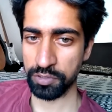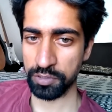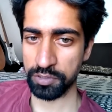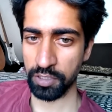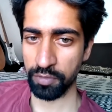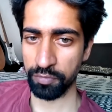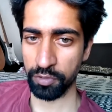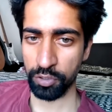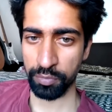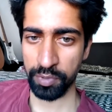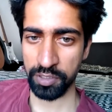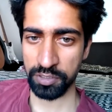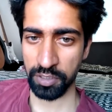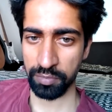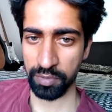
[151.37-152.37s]
itself into
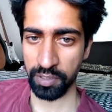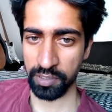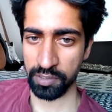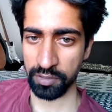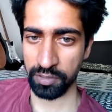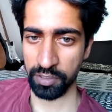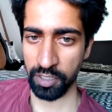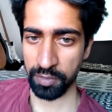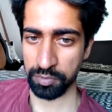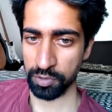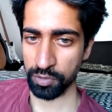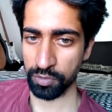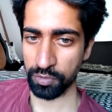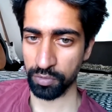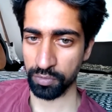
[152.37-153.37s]
being something other than the
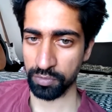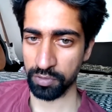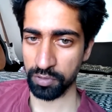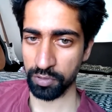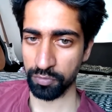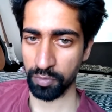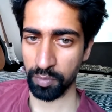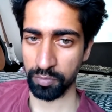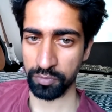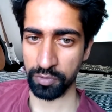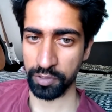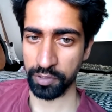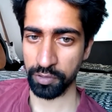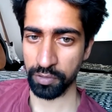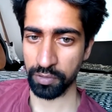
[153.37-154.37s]
absolute truth in the form of the
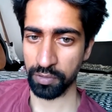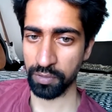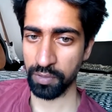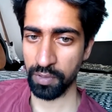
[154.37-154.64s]
ego.